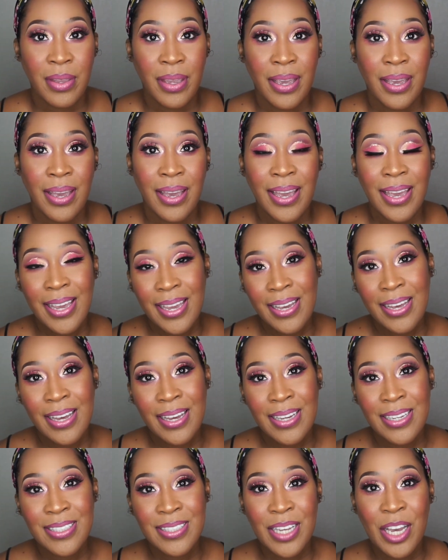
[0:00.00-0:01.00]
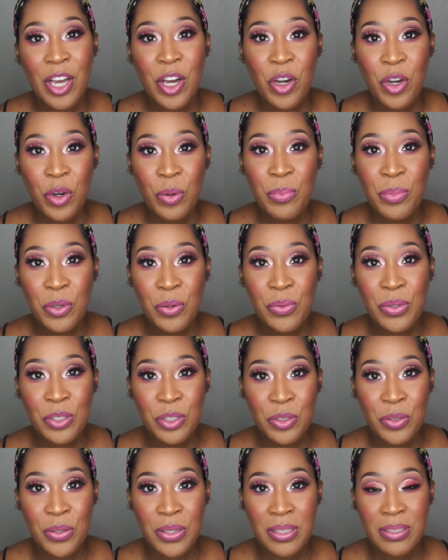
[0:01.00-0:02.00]
Hey guys, I hope you
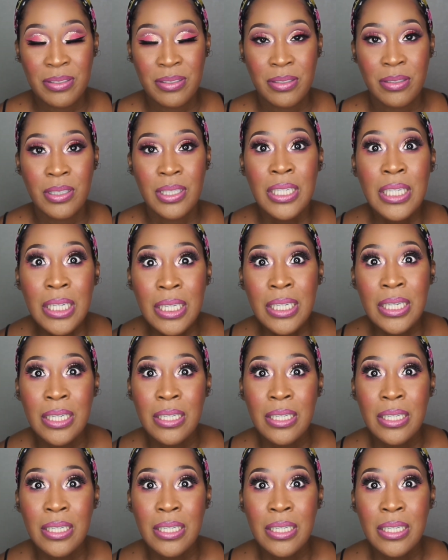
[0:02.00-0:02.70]
enjoyed. Ugh.